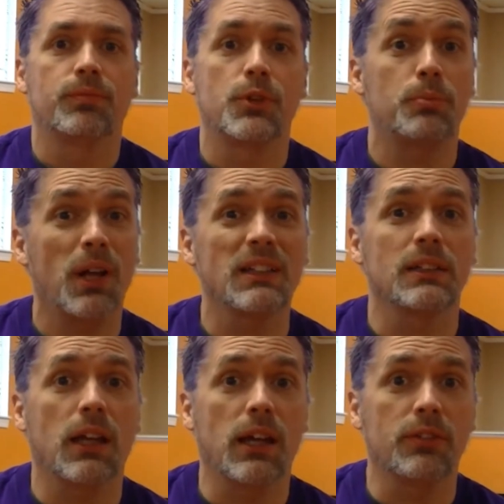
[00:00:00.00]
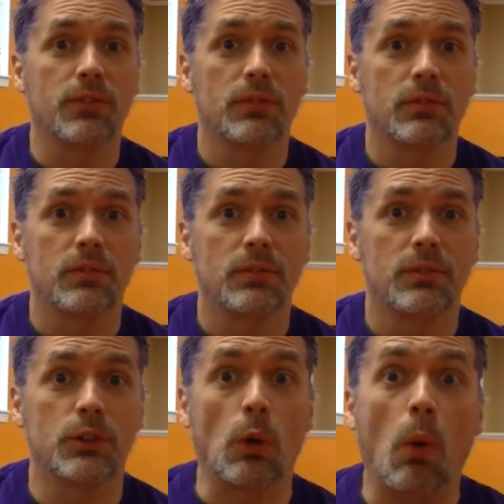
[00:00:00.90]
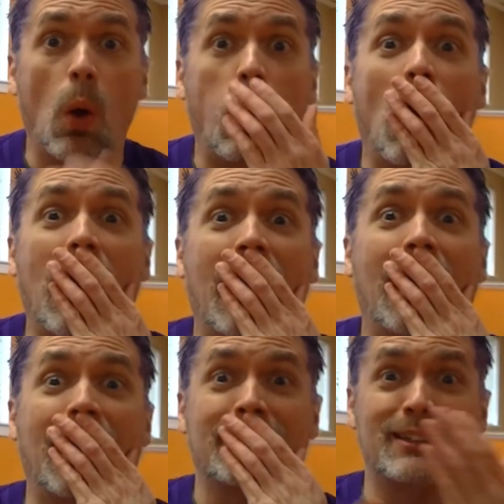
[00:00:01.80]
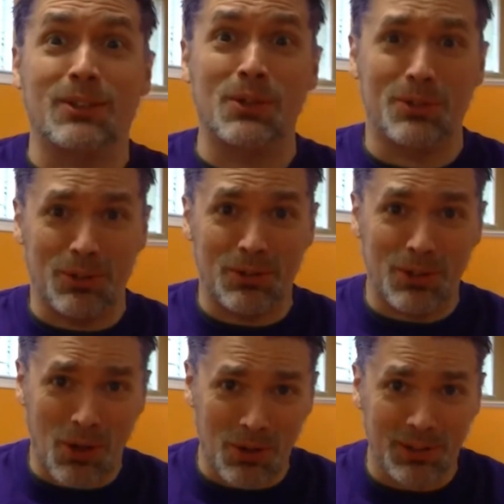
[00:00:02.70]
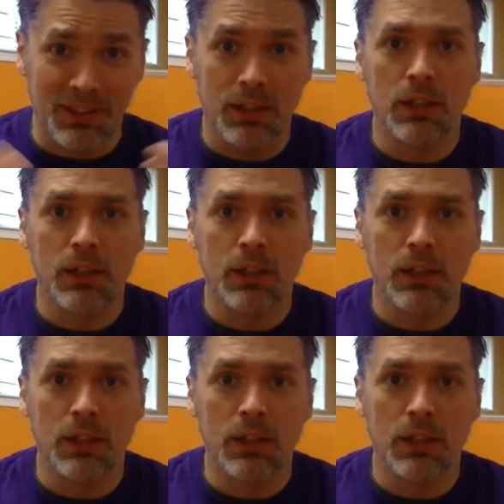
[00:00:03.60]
You'd probably laugh. You'd go, oh, ha, dude, your yogurt.